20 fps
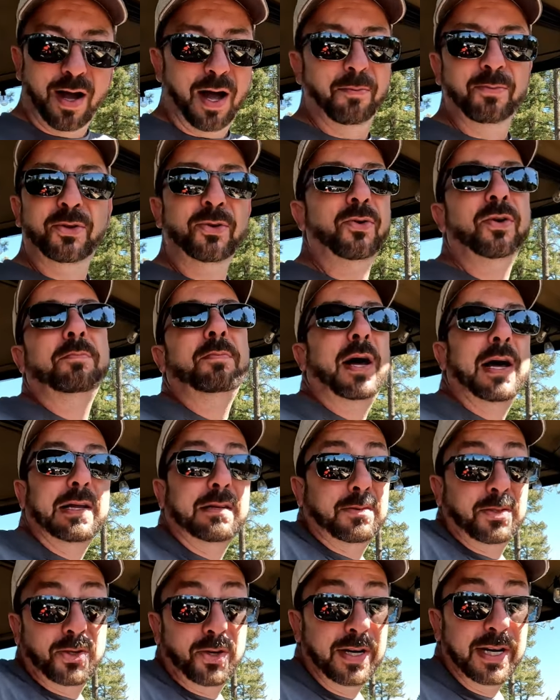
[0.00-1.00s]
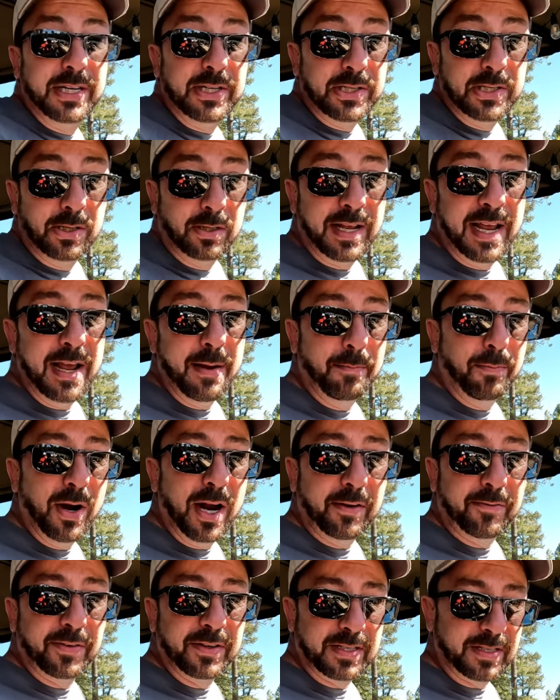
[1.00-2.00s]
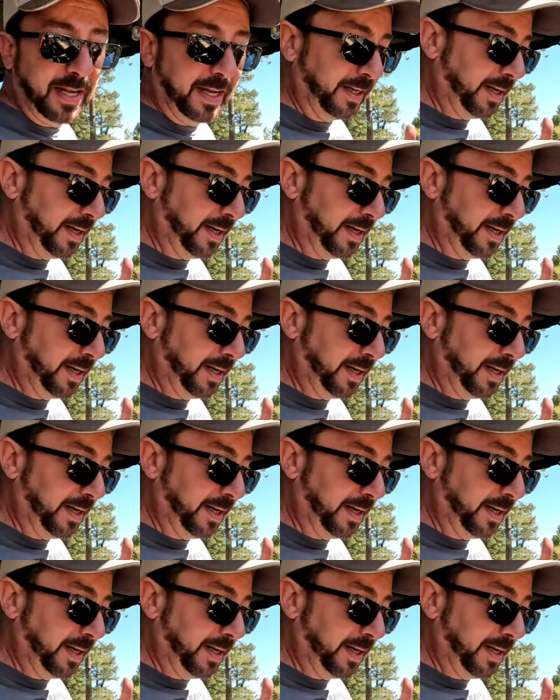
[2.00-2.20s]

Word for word: I'm doing my traditional camp breakfast